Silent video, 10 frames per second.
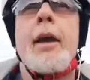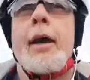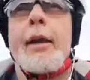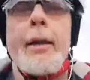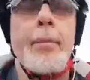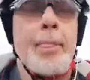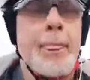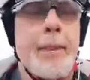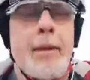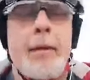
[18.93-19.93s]
a.m.
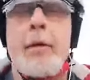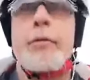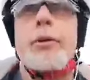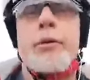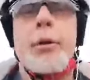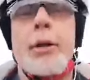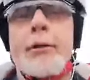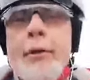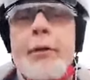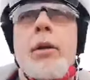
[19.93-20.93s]
I've ridden
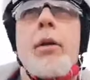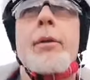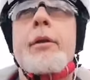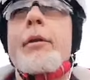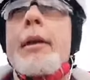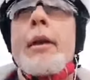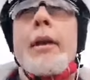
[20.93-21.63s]
27 kilometres